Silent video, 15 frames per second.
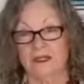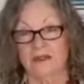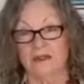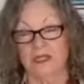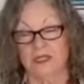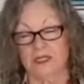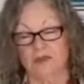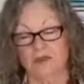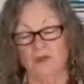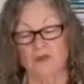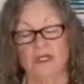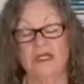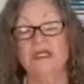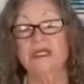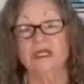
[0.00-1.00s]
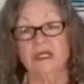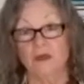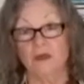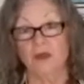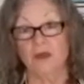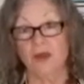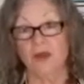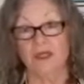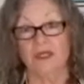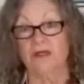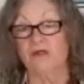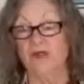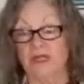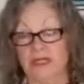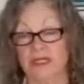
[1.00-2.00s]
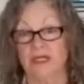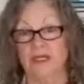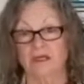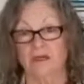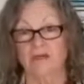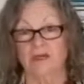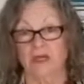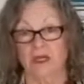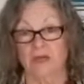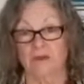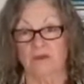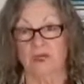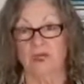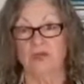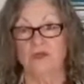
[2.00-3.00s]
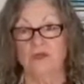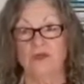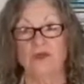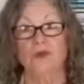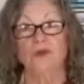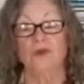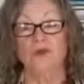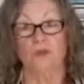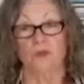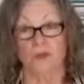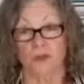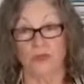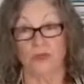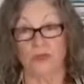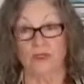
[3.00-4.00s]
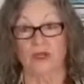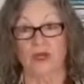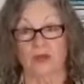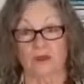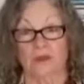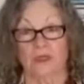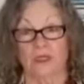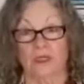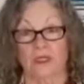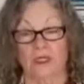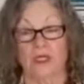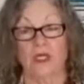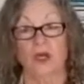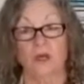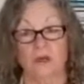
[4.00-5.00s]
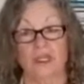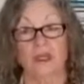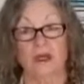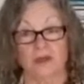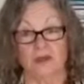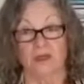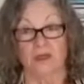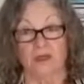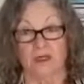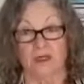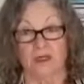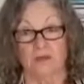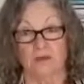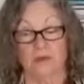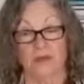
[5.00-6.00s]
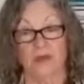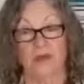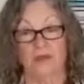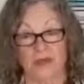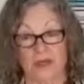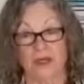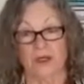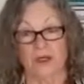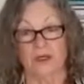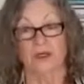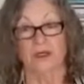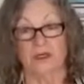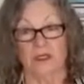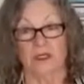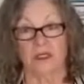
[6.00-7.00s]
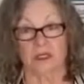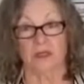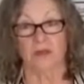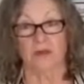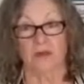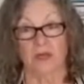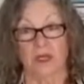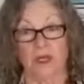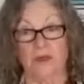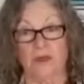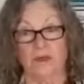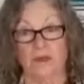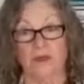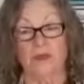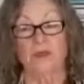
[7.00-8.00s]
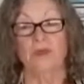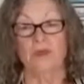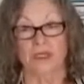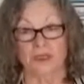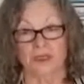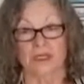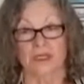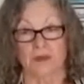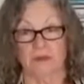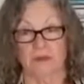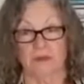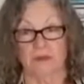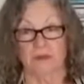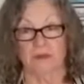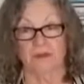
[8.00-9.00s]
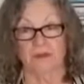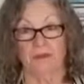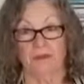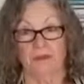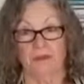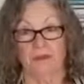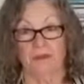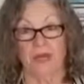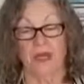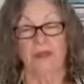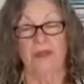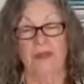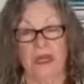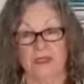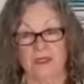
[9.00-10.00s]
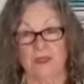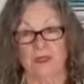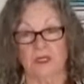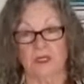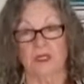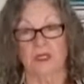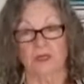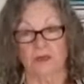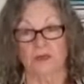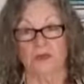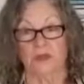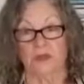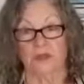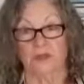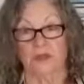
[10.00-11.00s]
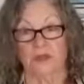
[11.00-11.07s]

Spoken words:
because if you've been into network marketing for any length of time, you know that your real job is helping others build their income, build their team. And that's what it'll help you do.